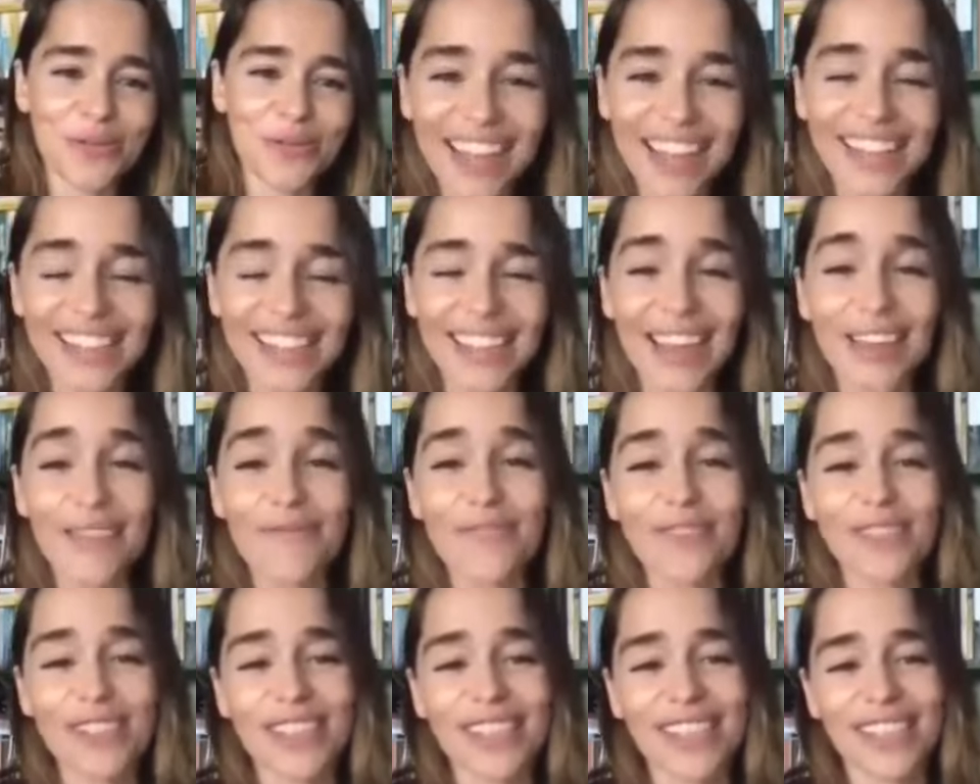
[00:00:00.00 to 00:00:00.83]
and
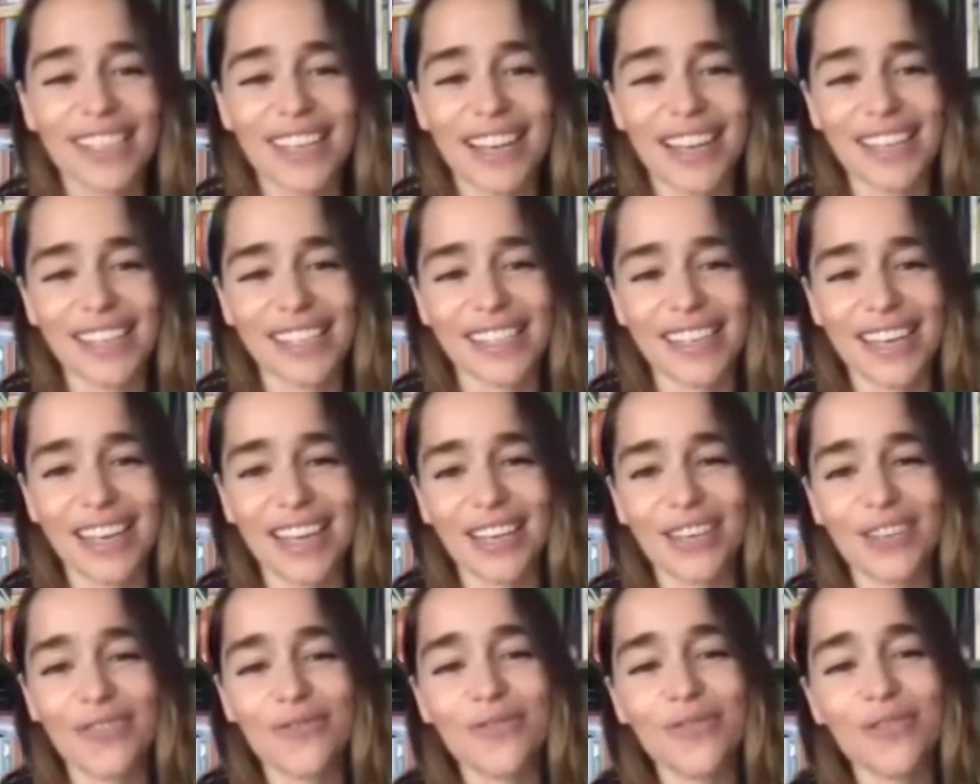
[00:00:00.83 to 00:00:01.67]
every success
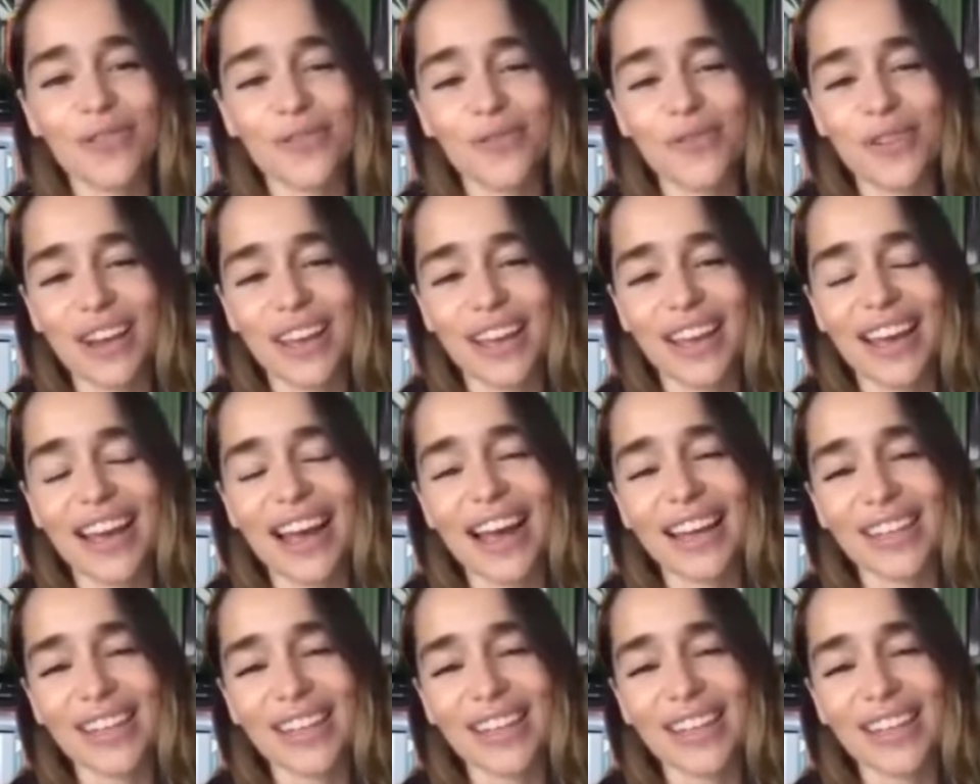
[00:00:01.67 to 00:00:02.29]
in your career